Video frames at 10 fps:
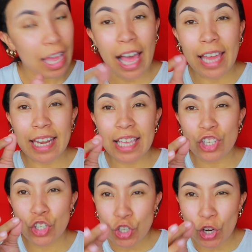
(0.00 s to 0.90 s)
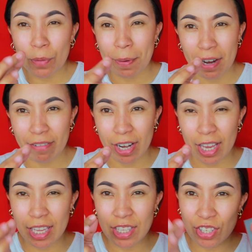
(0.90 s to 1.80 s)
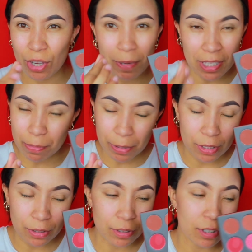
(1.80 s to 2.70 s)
And they're so buttery and so blendable.